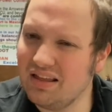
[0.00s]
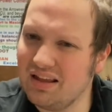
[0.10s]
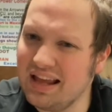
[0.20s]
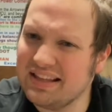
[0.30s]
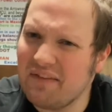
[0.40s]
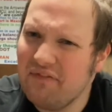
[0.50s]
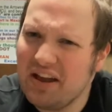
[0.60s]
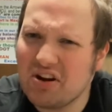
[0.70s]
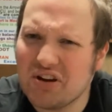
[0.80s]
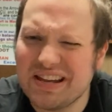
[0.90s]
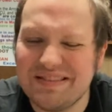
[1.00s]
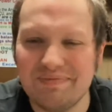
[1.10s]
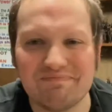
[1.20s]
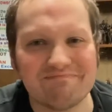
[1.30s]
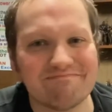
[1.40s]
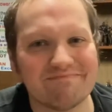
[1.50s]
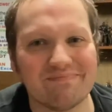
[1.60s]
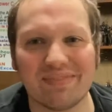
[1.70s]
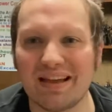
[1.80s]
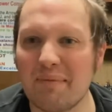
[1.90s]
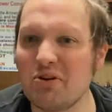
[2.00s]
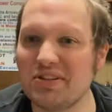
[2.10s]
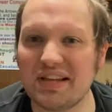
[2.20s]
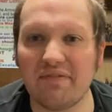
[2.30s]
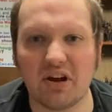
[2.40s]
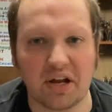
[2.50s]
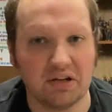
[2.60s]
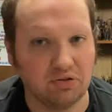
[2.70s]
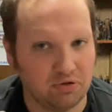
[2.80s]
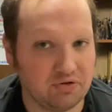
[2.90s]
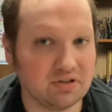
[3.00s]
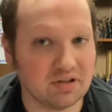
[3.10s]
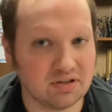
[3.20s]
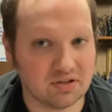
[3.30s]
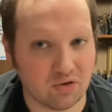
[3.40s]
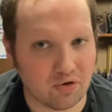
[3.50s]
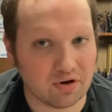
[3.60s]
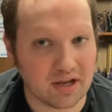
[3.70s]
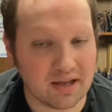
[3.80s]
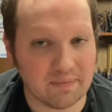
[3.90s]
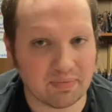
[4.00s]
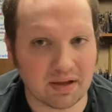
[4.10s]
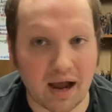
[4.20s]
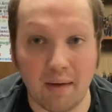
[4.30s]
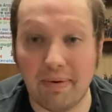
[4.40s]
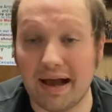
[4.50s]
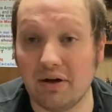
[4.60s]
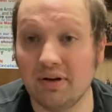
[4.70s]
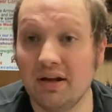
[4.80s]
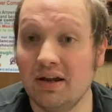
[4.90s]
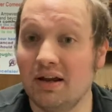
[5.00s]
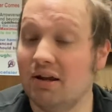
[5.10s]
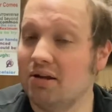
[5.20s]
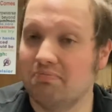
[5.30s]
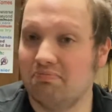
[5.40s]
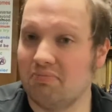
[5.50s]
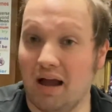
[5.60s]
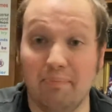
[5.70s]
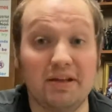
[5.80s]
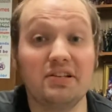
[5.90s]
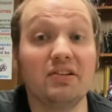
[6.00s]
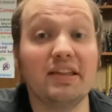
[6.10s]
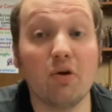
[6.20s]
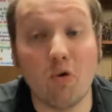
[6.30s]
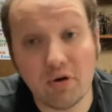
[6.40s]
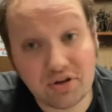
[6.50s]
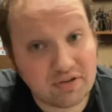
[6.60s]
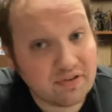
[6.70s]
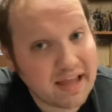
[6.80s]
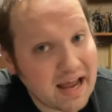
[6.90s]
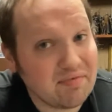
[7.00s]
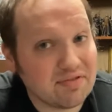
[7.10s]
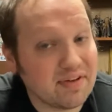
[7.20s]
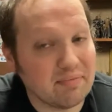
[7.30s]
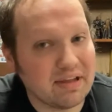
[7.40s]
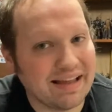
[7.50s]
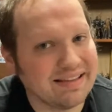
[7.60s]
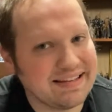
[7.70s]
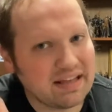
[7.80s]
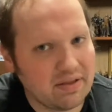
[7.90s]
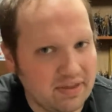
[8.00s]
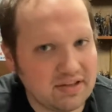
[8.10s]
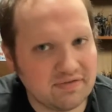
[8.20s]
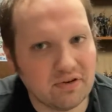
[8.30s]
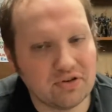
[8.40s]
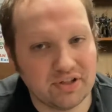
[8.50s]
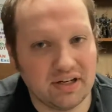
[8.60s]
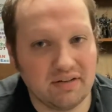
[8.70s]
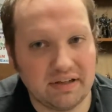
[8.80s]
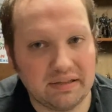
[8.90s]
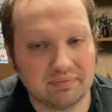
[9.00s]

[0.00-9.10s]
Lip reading: It's a very, I'm going to say very loose story about basically the origin for the Addams Family, at least this version of it,